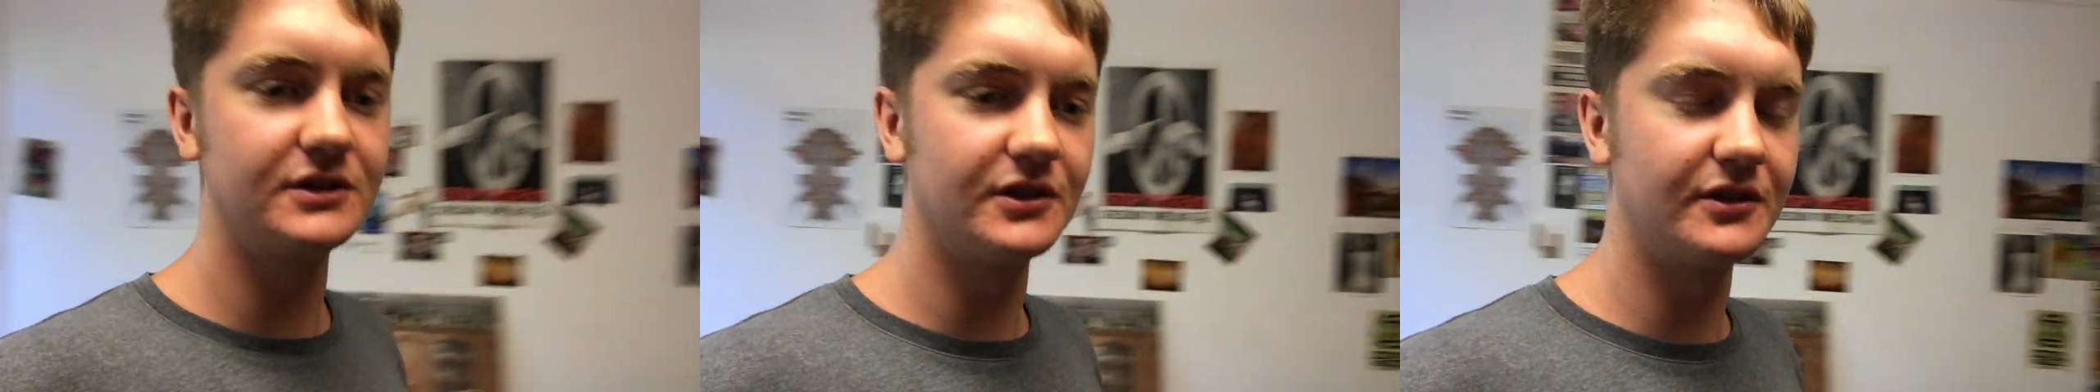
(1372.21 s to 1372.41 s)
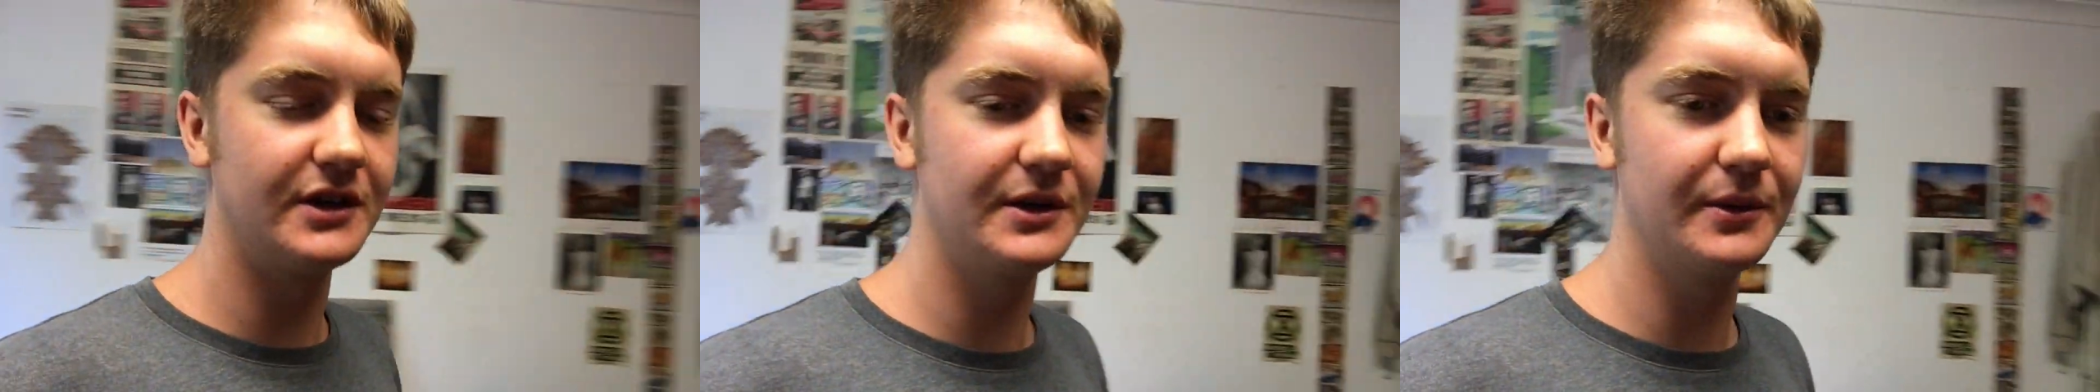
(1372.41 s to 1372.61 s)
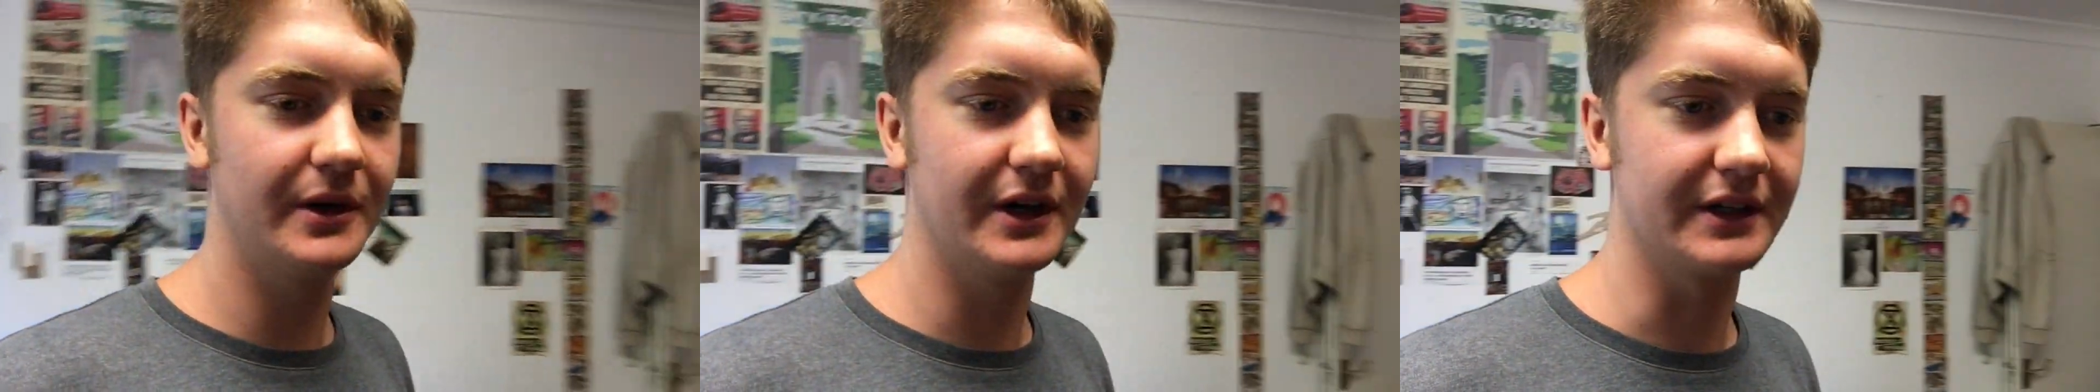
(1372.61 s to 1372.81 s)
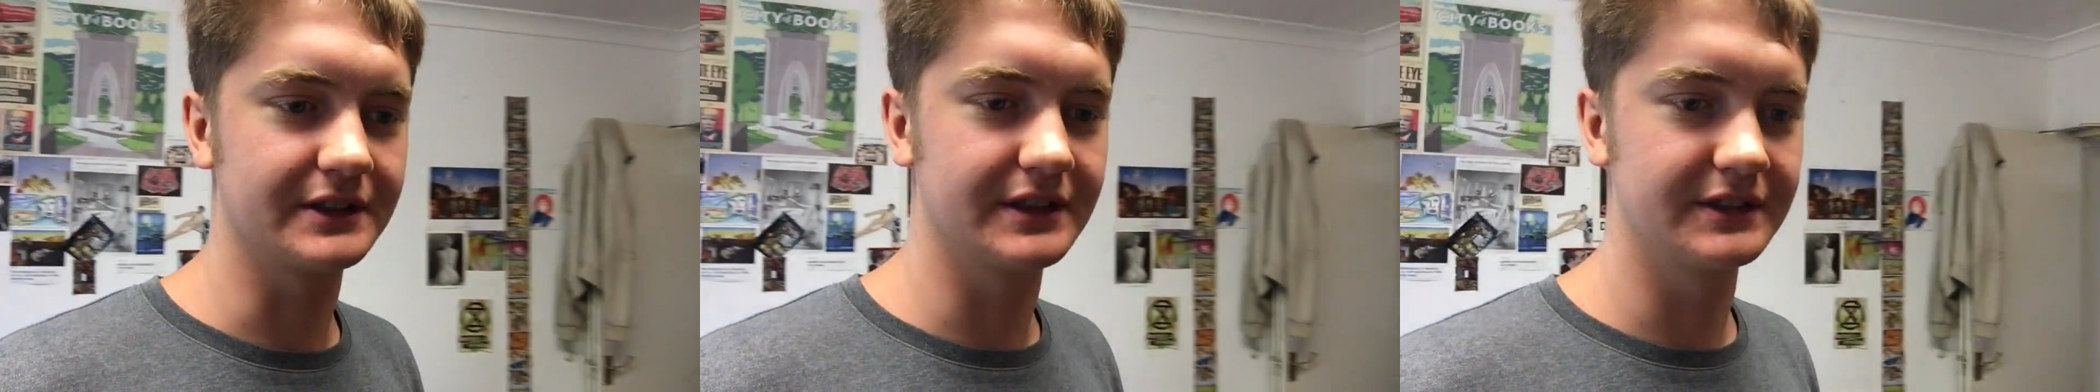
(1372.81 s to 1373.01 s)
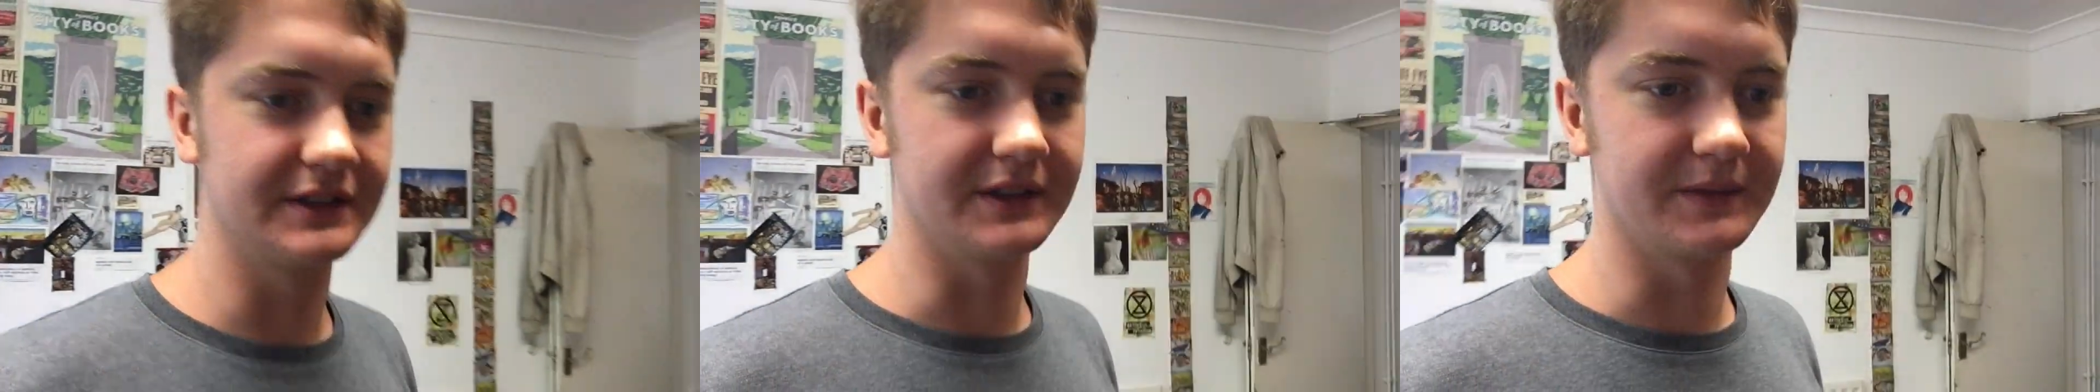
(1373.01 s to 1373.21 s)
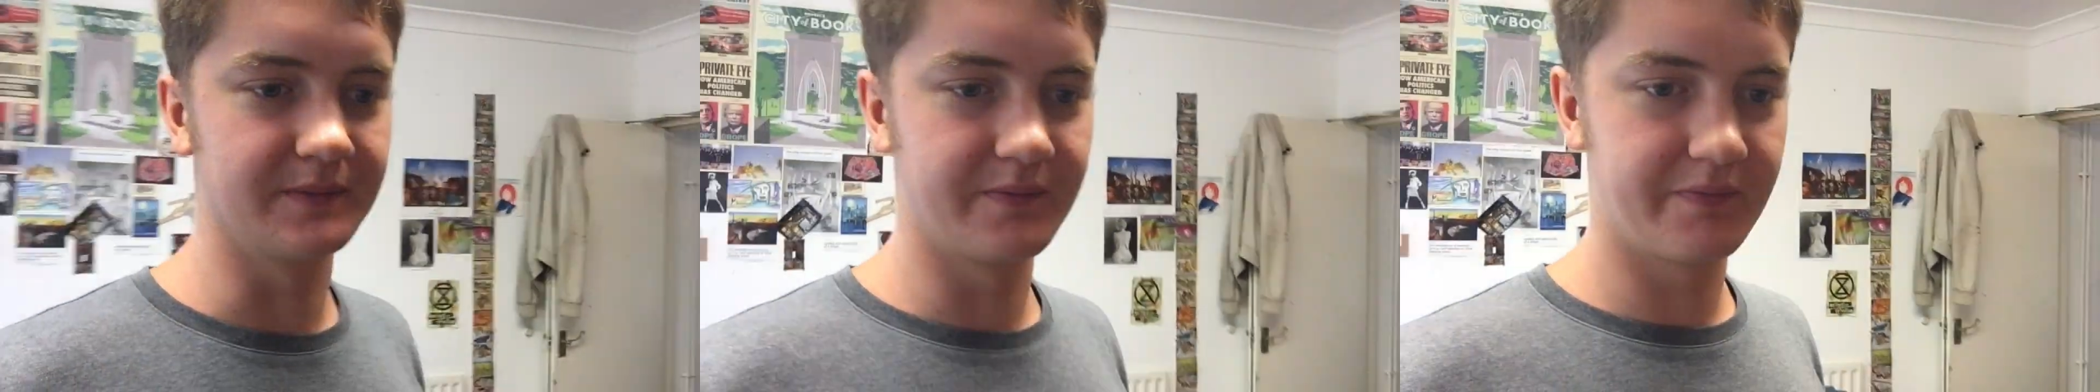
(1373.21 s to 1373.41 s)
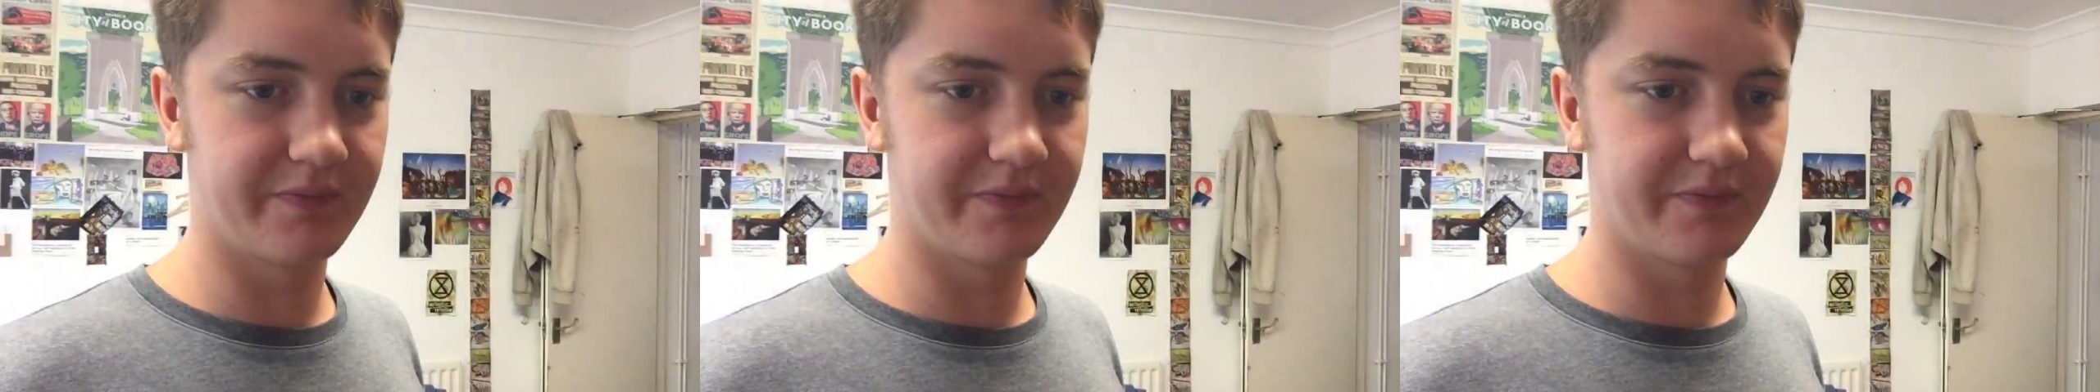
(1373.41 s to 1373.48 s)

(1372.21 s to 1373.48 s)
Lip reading: not really worked, has it?